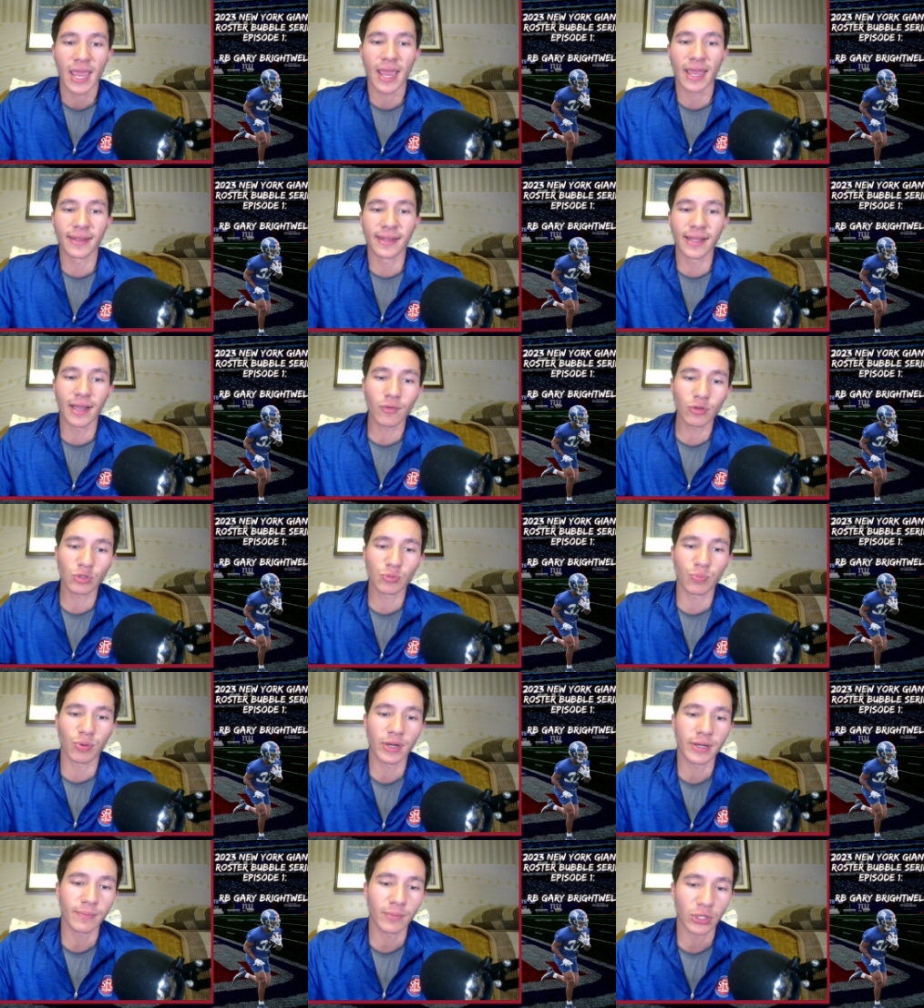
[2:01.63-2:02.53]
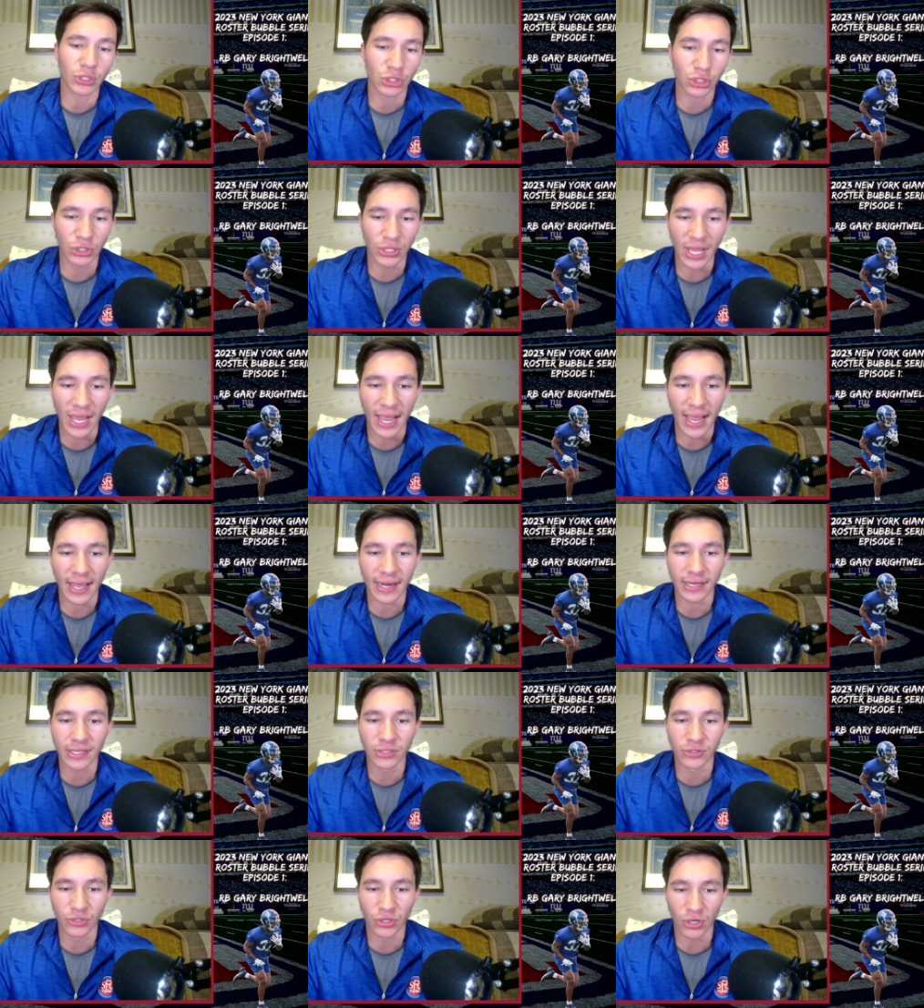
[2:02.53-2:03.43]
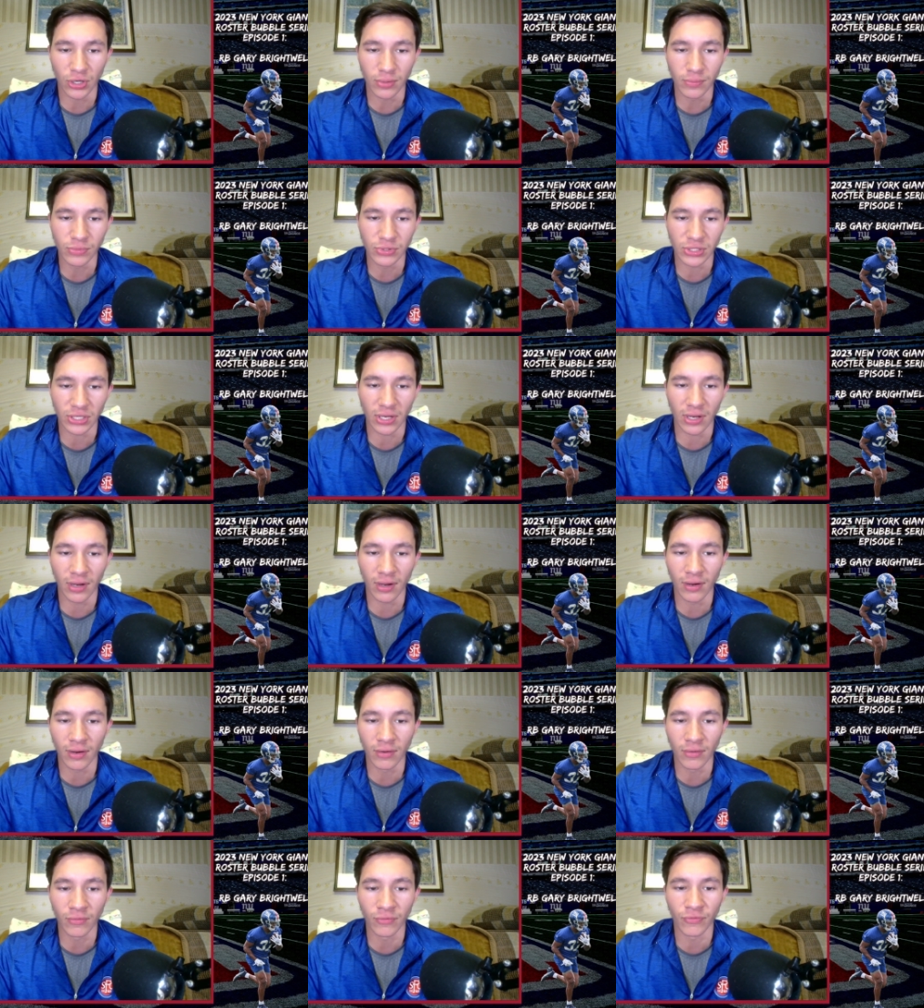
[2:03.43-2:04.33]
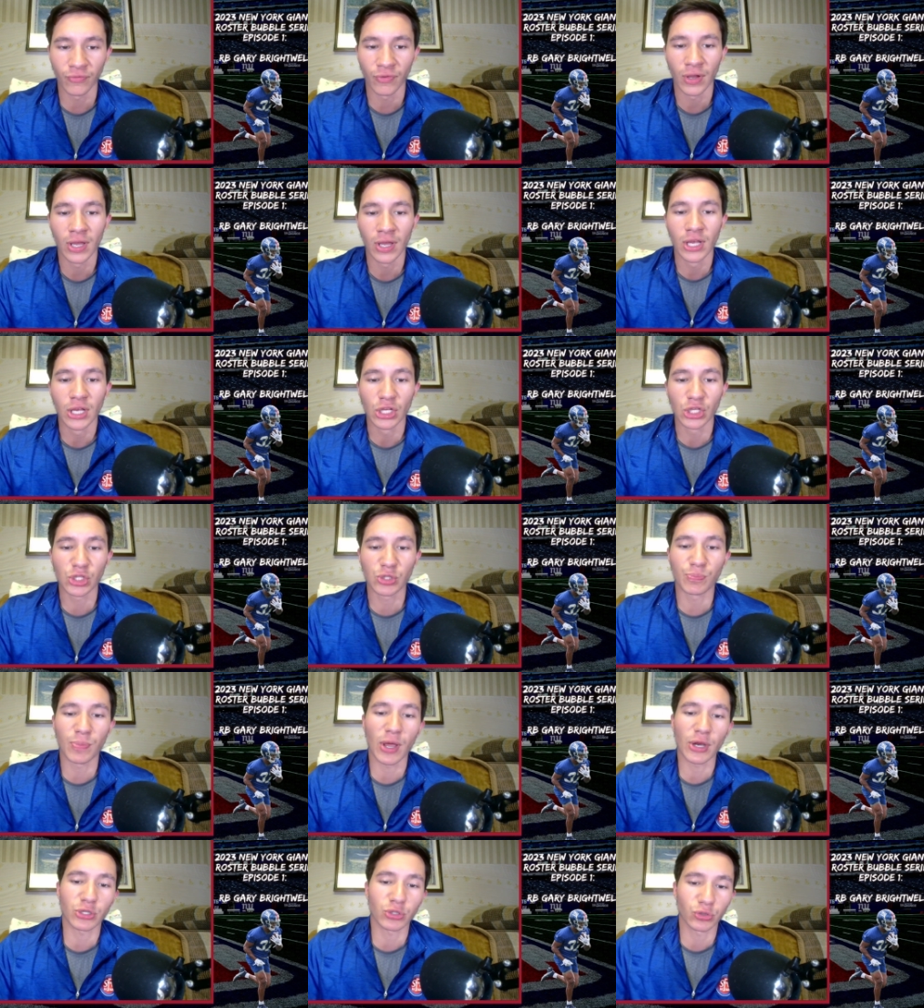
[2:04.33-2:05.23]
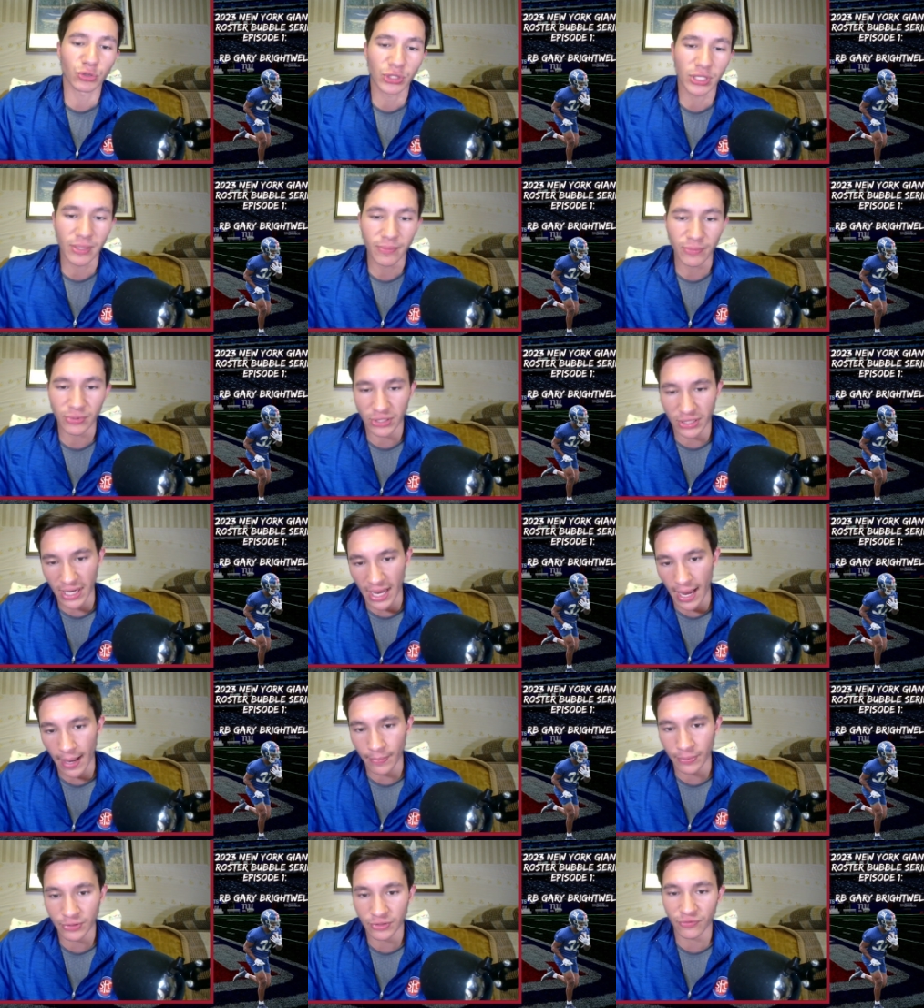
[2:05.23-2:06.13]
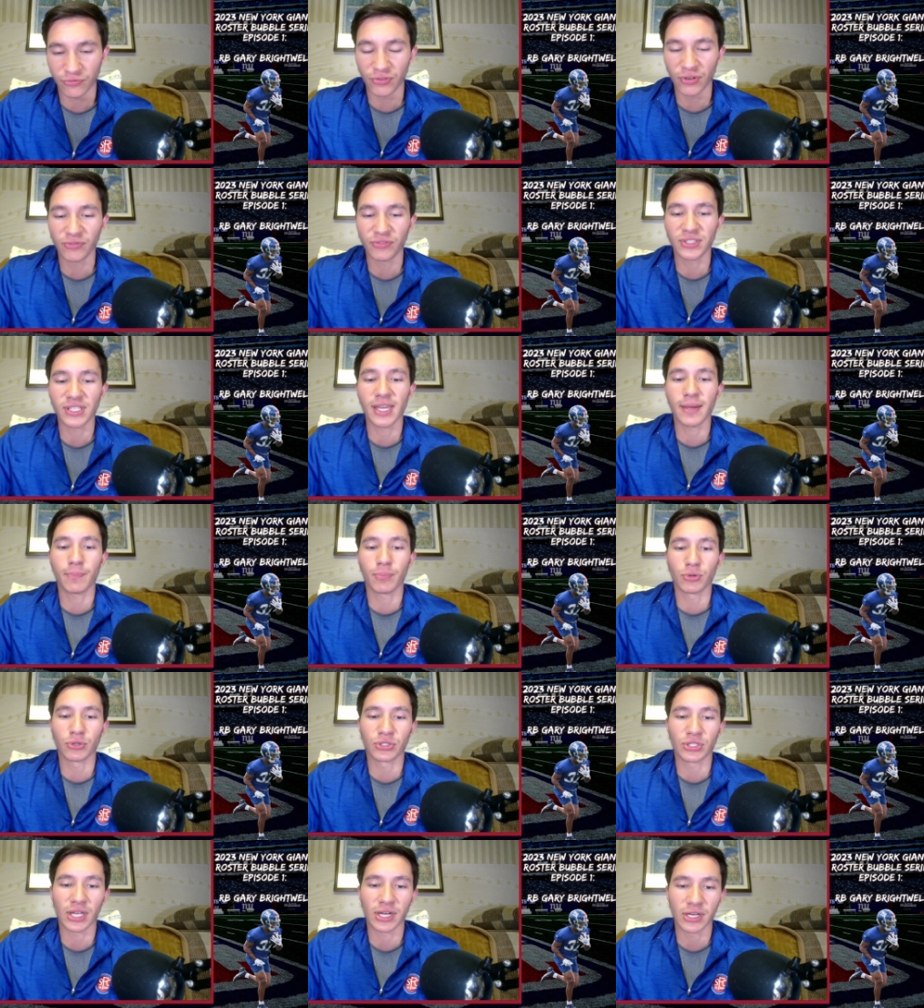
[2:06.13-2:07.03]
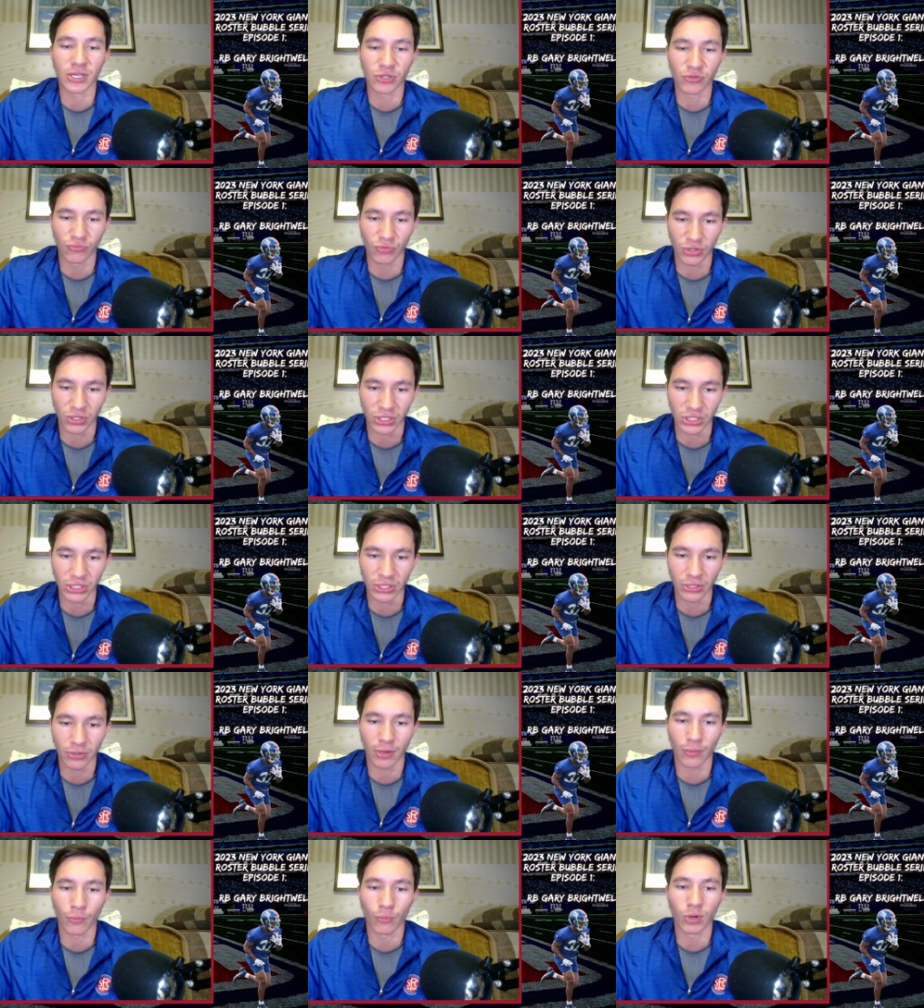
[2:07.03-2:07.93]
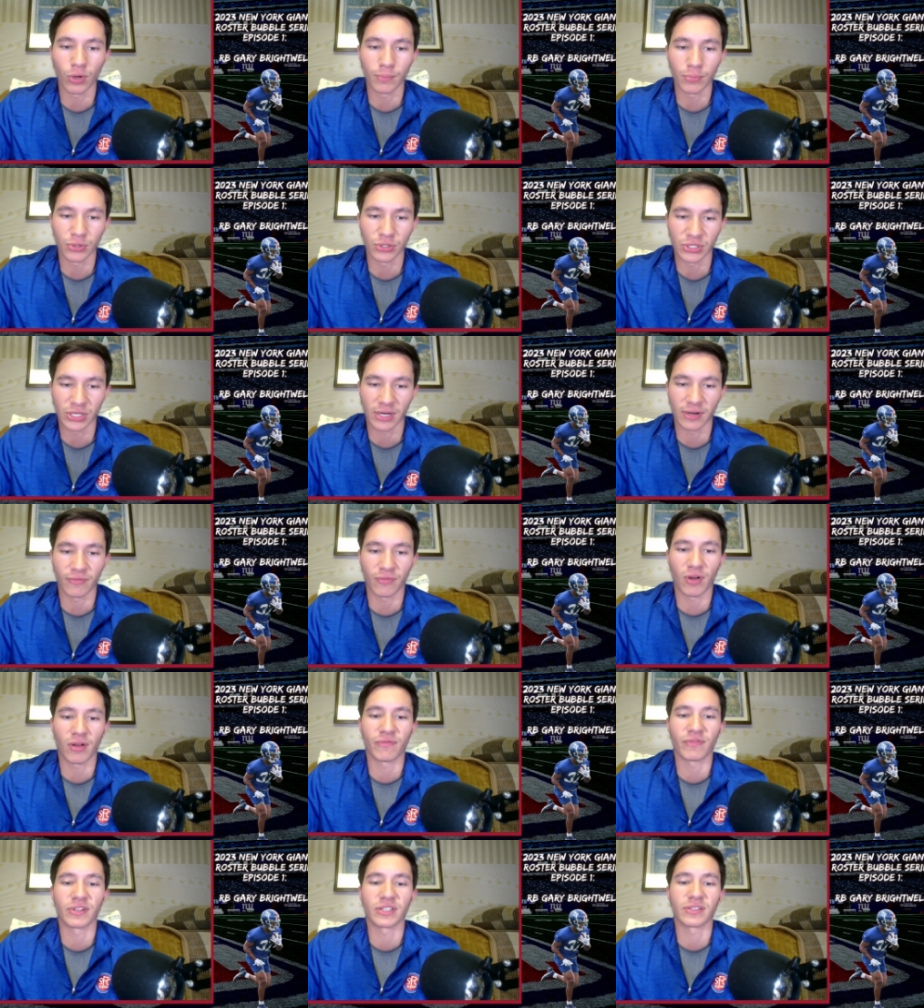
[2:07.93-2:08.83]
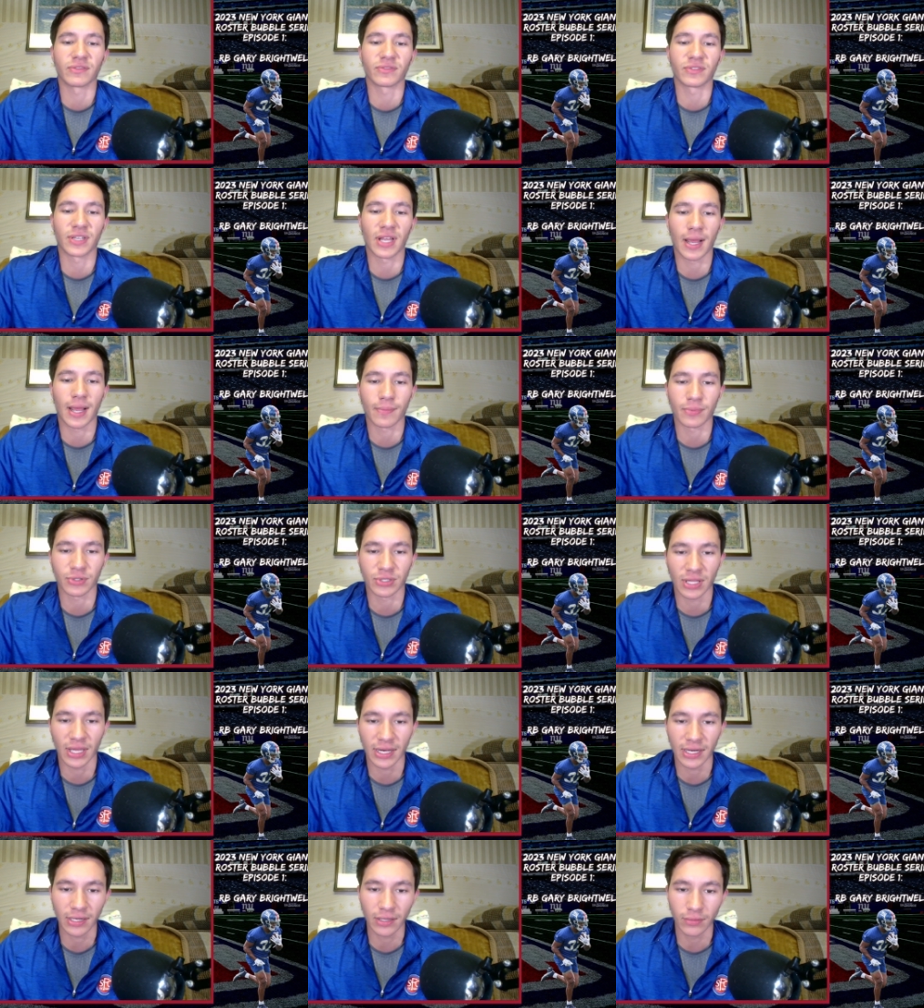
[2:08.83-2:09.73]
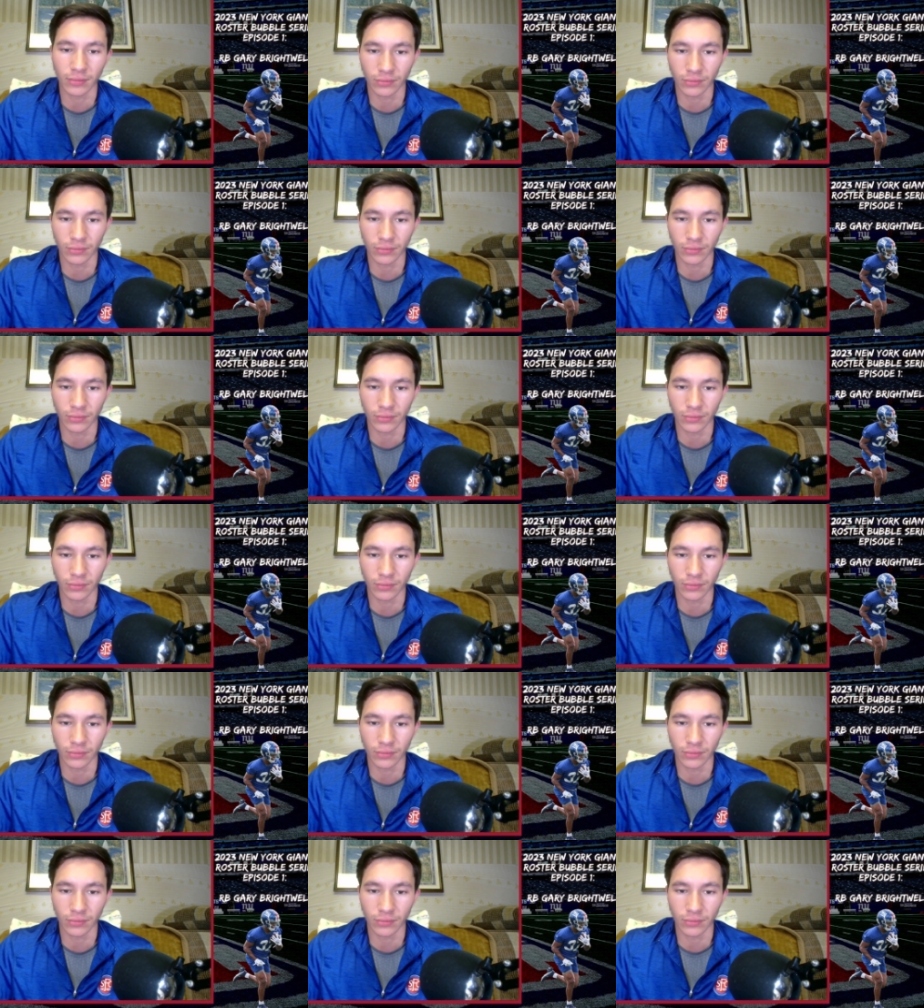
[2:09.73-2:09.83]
And that was pretty much that. In terms of special team snaps, 58% his rookie year and 1% of offensive snaps, that